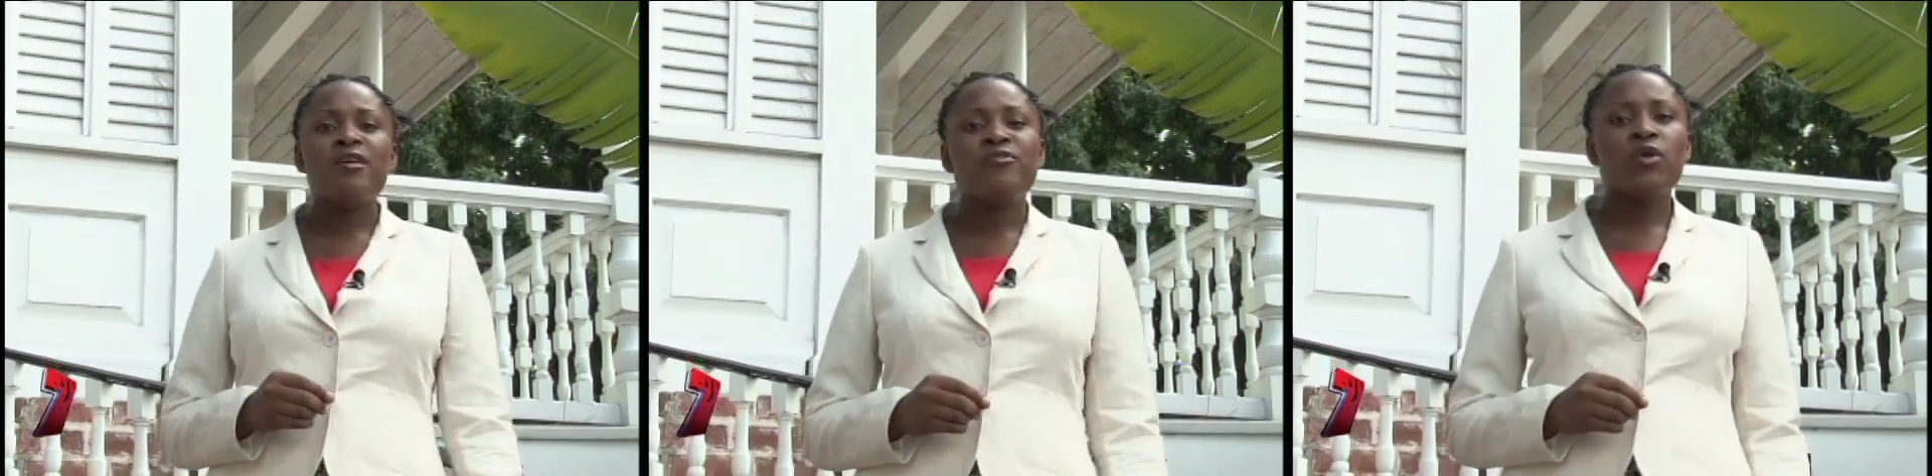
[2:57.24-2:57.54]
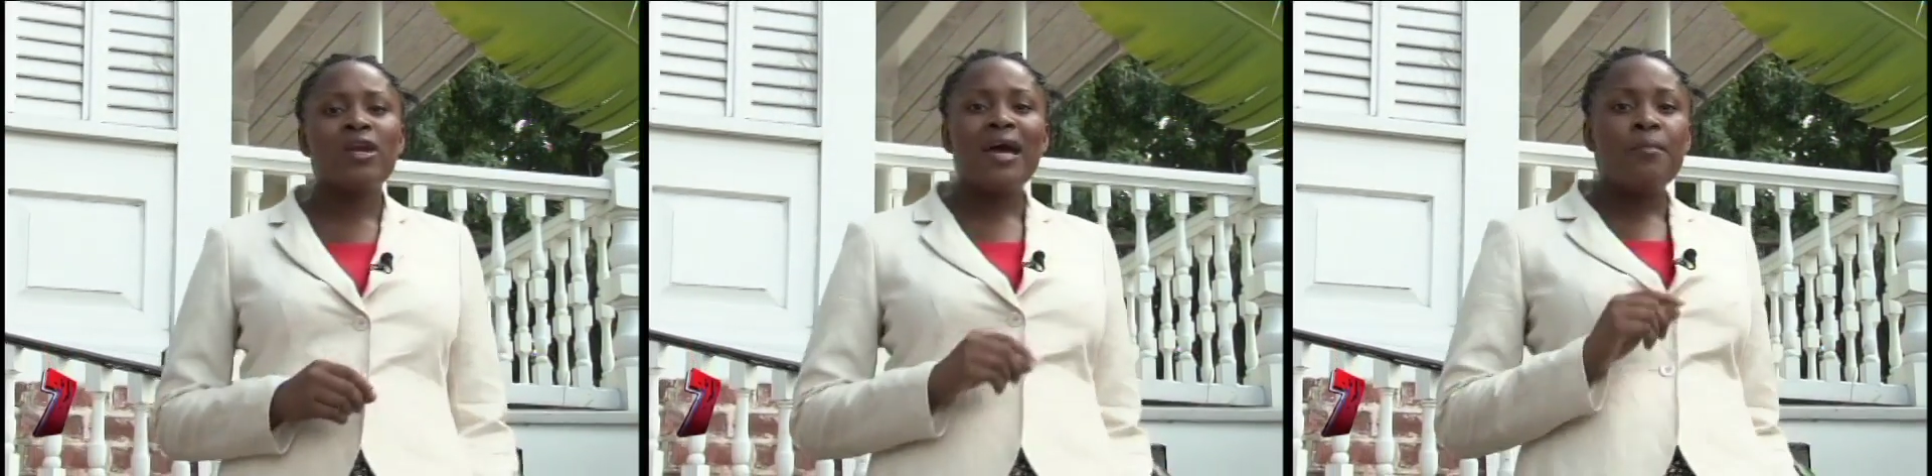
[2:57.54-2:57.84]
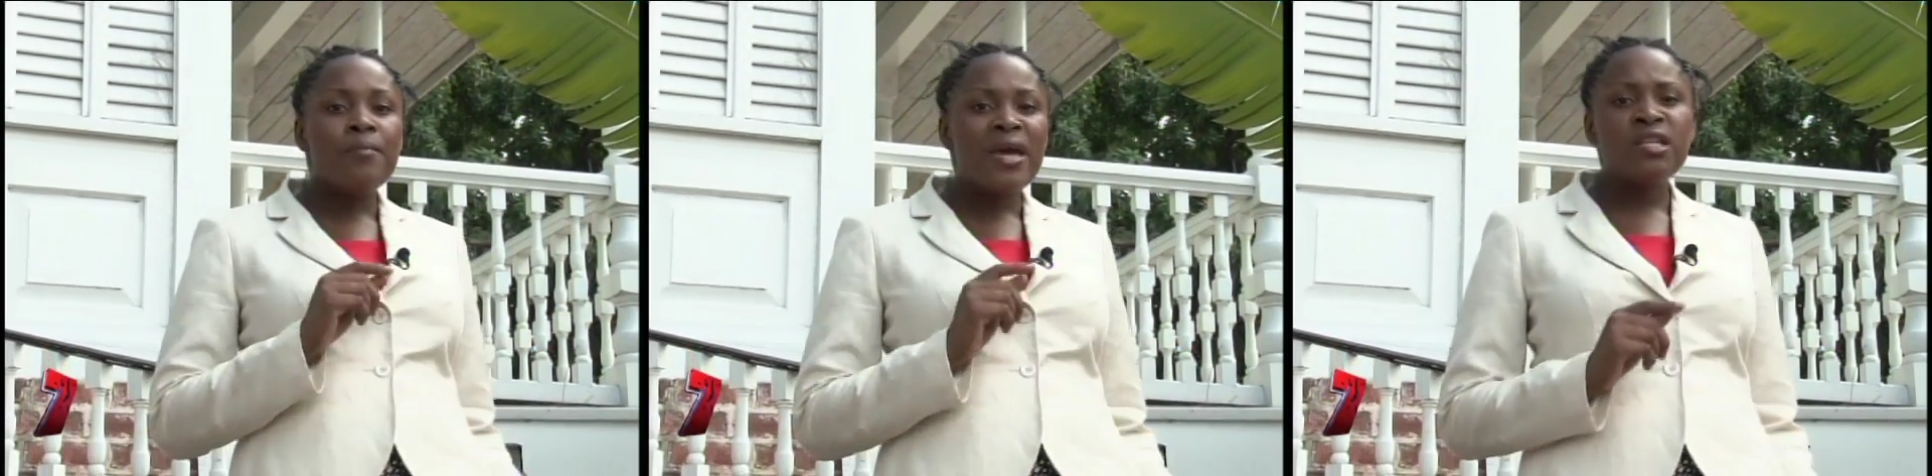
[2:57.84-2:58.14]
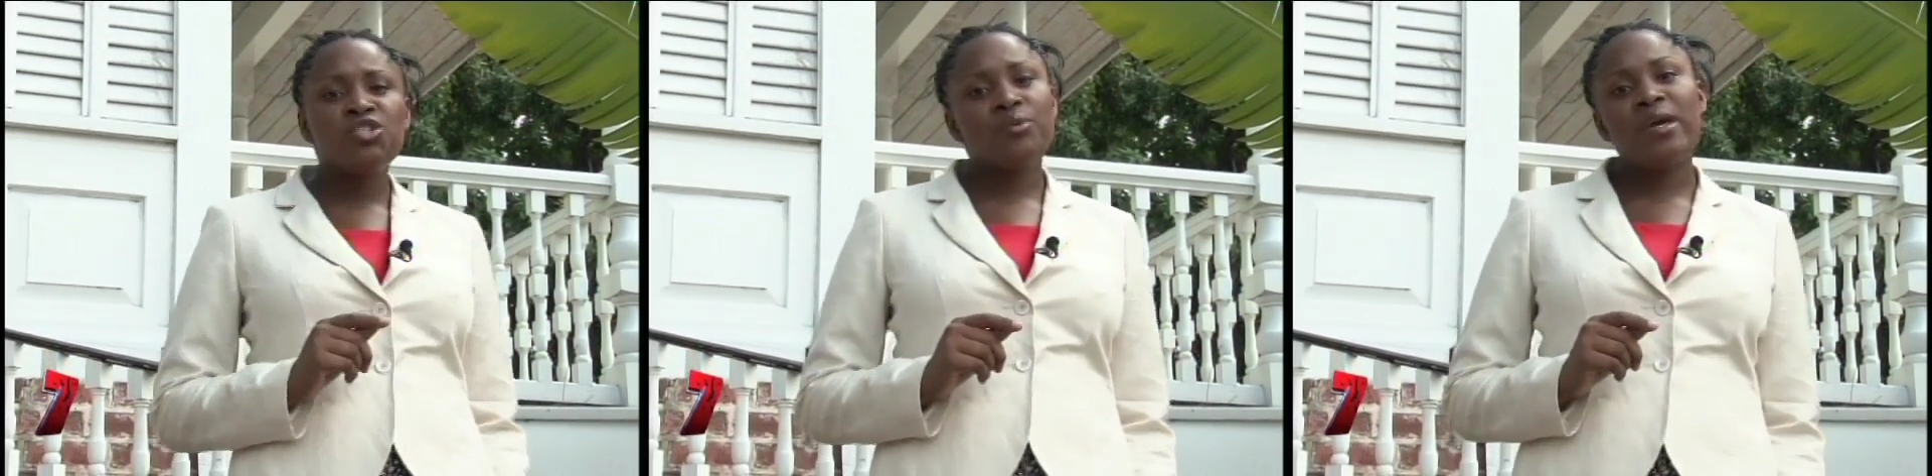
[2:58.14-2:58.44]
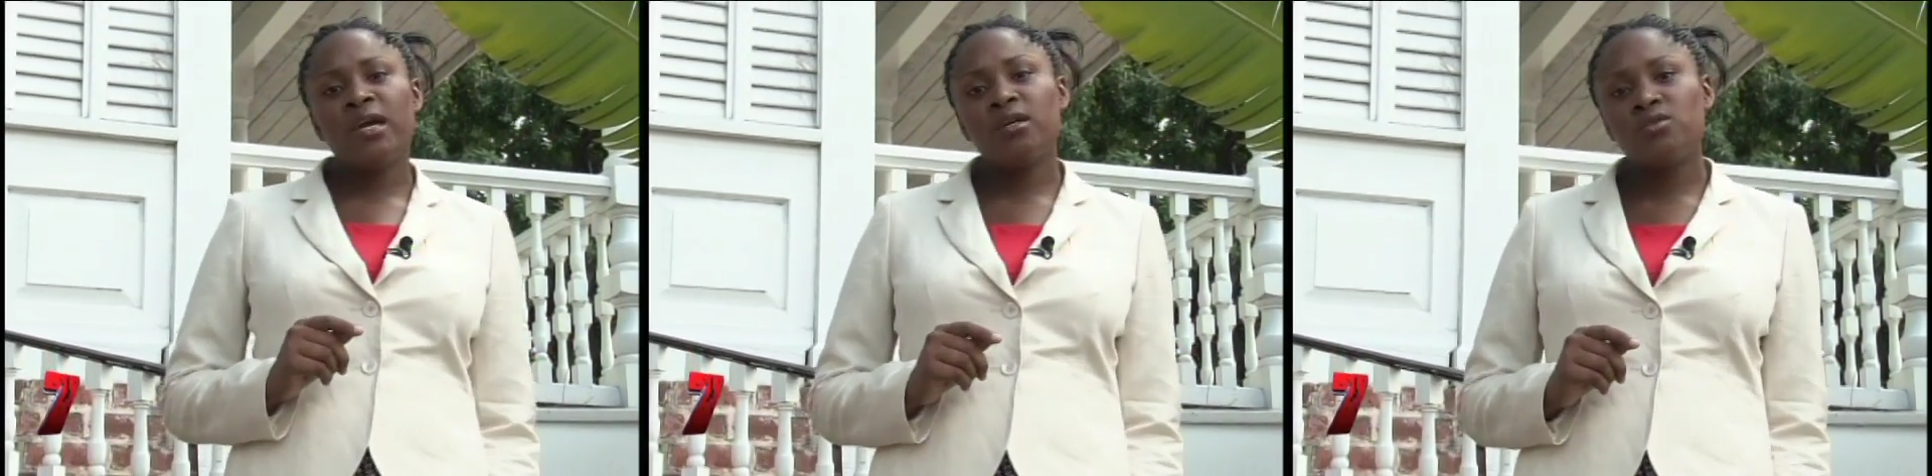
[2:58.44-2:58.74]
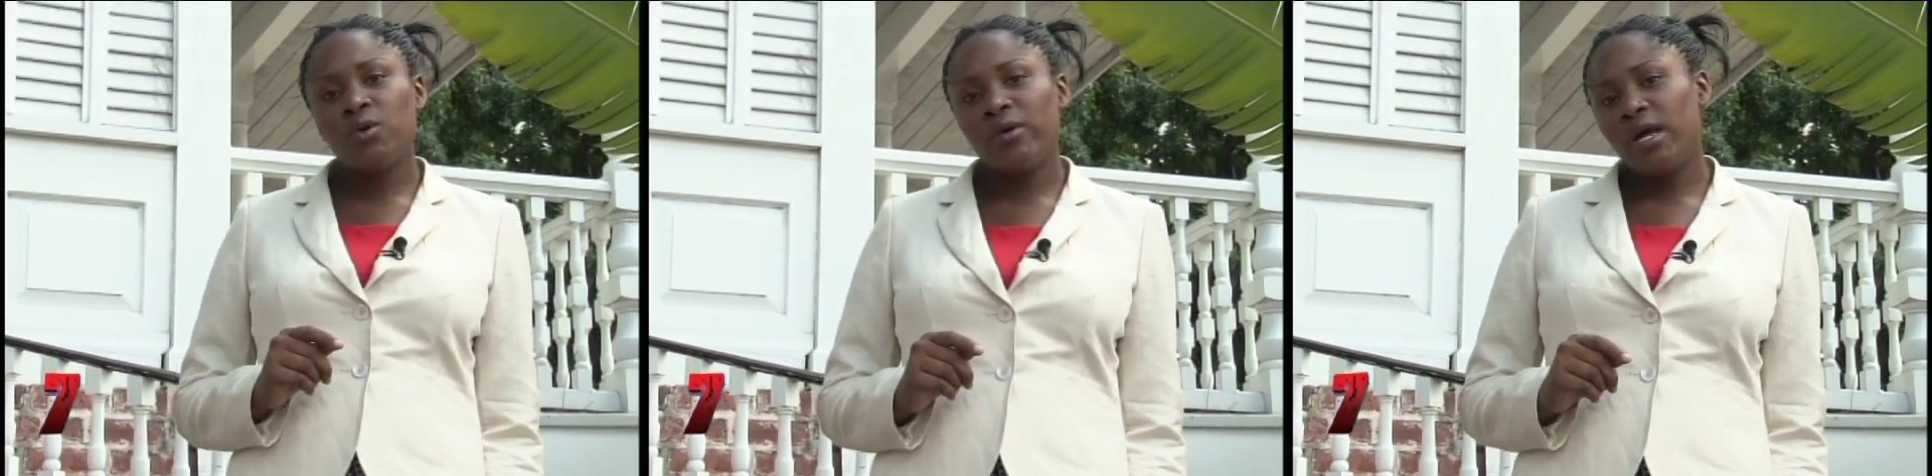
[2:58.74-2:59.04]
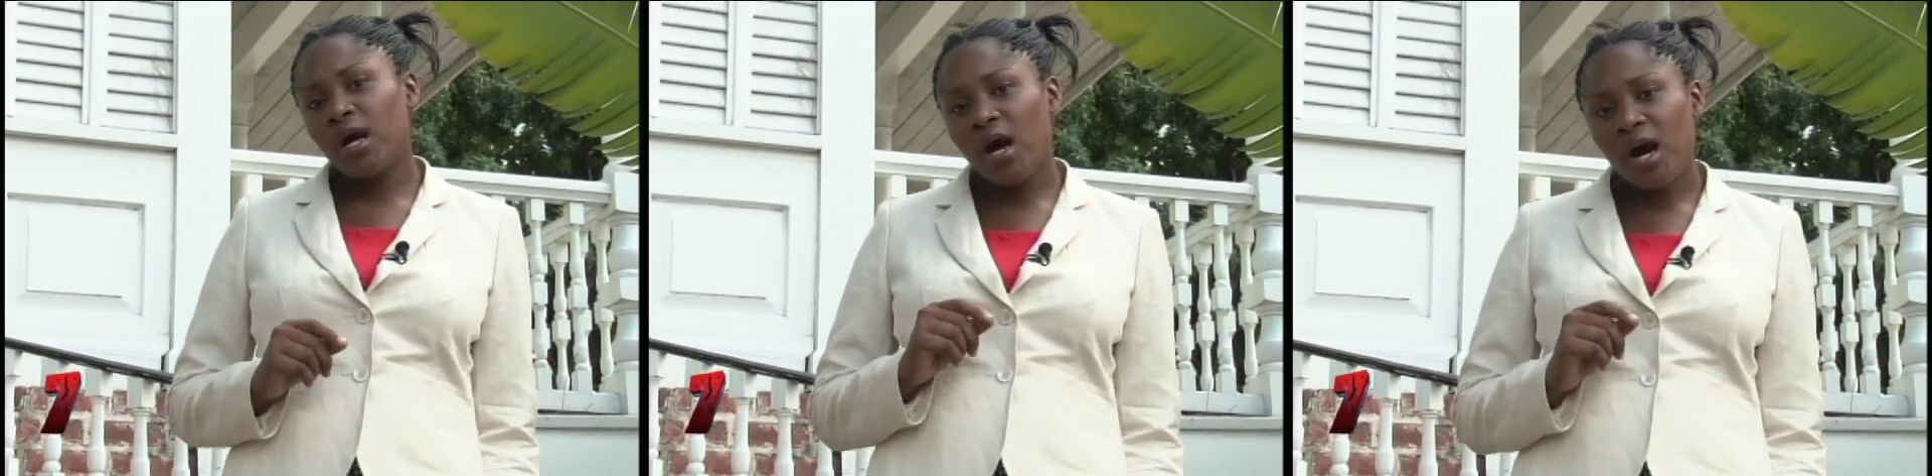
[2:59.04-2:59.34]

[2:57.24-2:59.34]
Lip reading: If you're like many Jamaicans who are in a